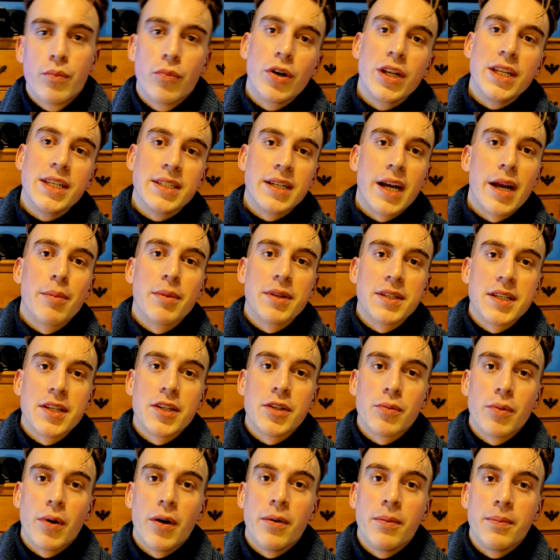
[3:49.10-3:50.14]
pretty timeless
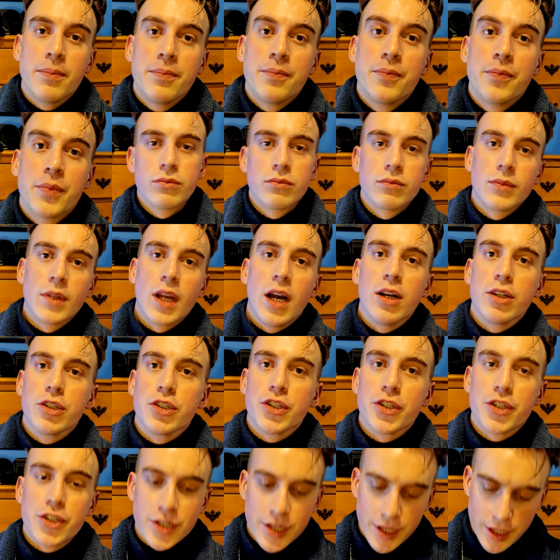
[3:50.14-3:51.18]
as well. I'll
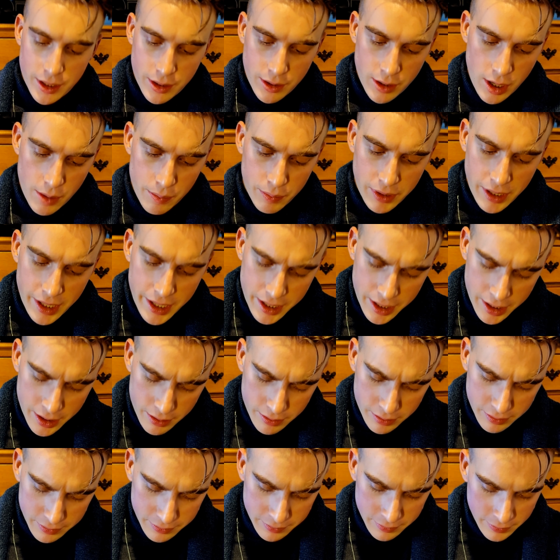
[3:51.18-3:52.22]
just uh, apply it
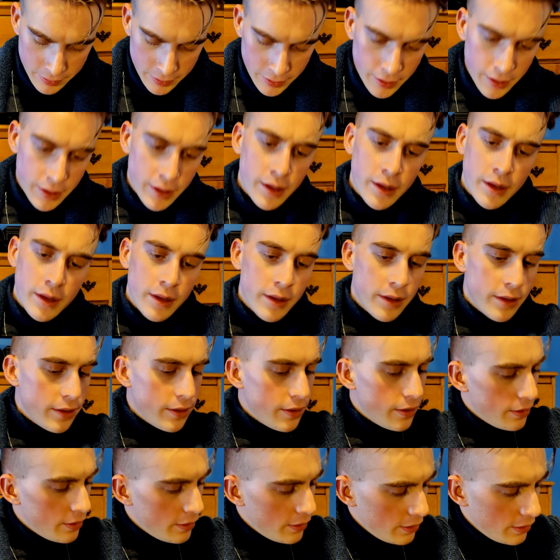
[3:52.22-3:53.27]
here and
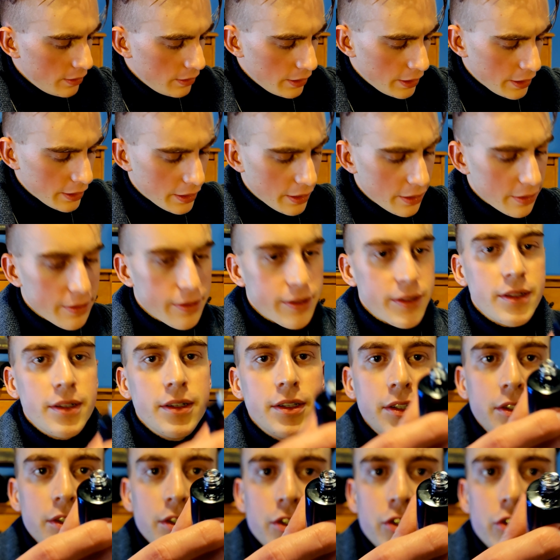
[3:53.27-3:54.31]
again,
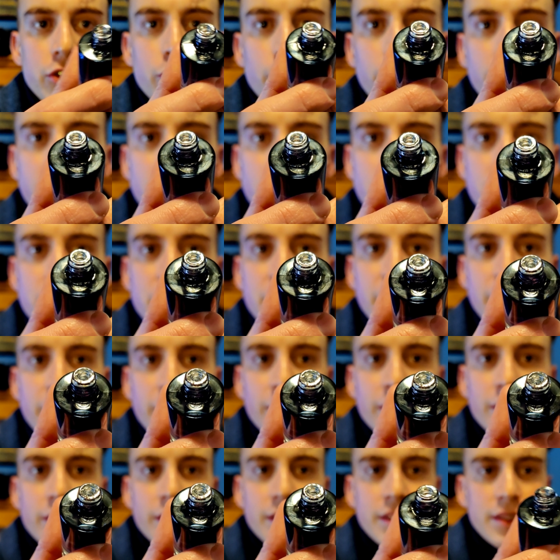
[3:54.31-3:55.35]
super
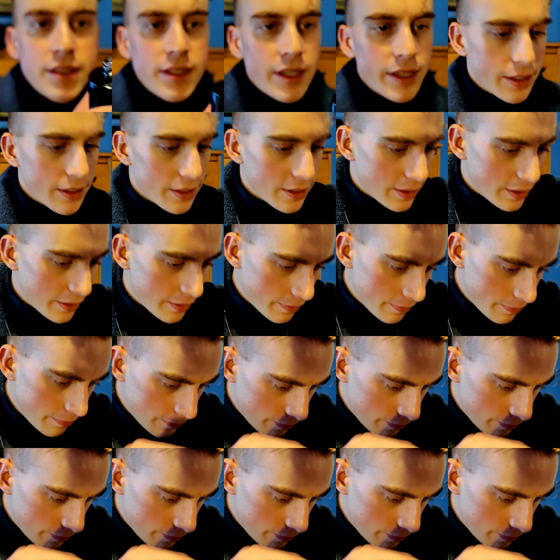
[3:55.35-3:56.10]
interesting. It's like a,